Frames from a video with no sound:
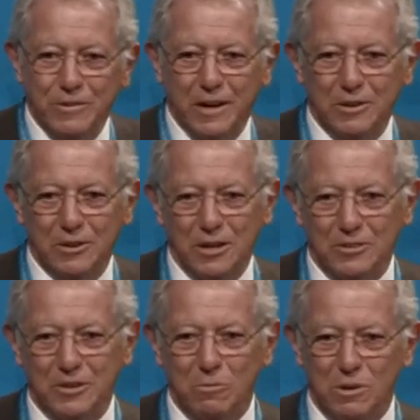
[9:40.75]

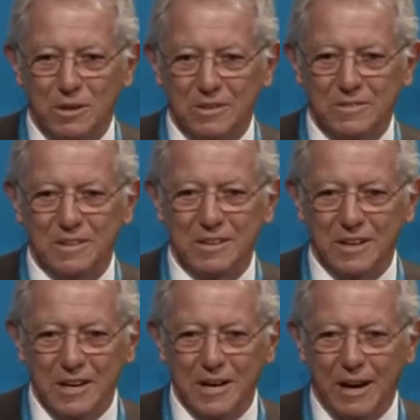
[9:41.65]
technology was
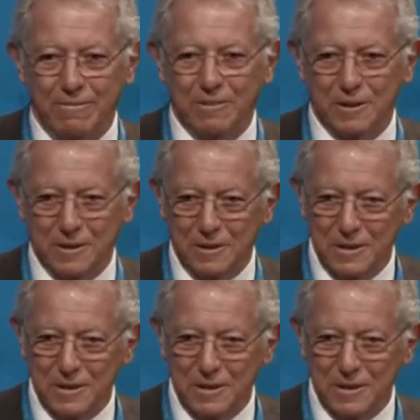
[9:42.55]
in Africa.